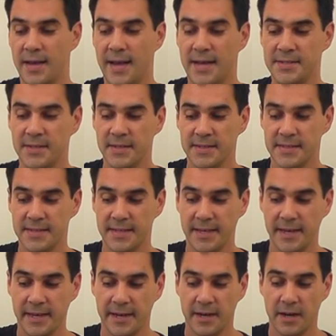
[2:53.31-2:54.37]
As you can see
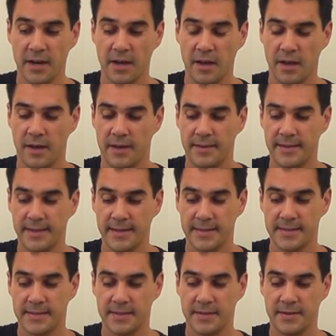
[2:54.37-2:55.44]
here,
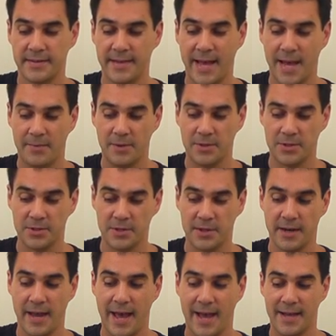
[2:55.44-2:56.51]
this
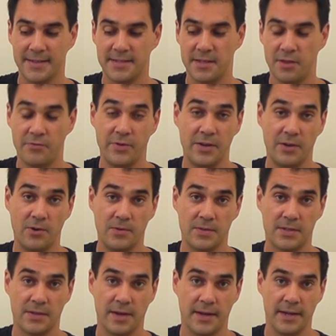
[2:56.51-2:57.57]
tablature has 3
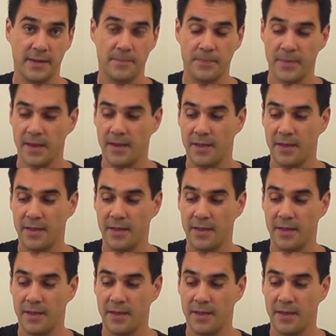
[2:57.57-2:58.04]
notes on it,